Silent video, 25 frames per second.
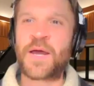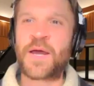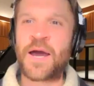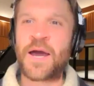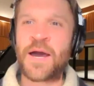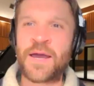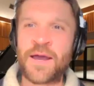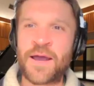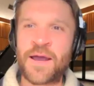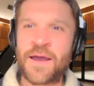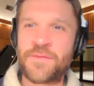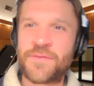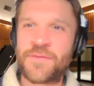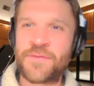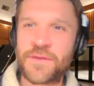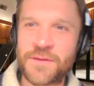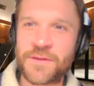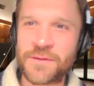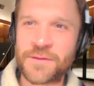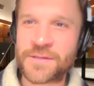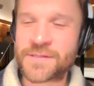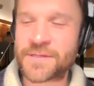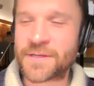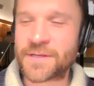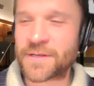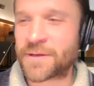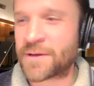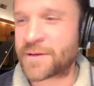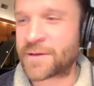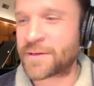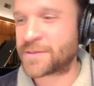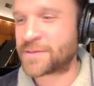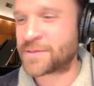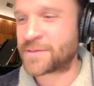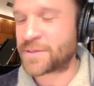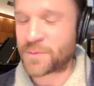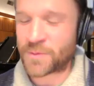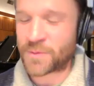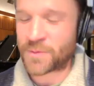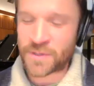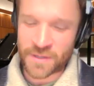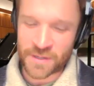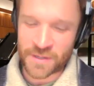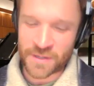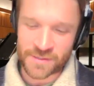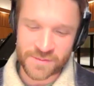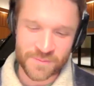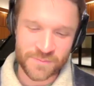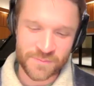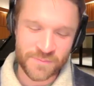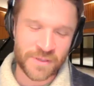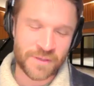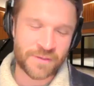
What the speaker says: I think you listening audience, you guys,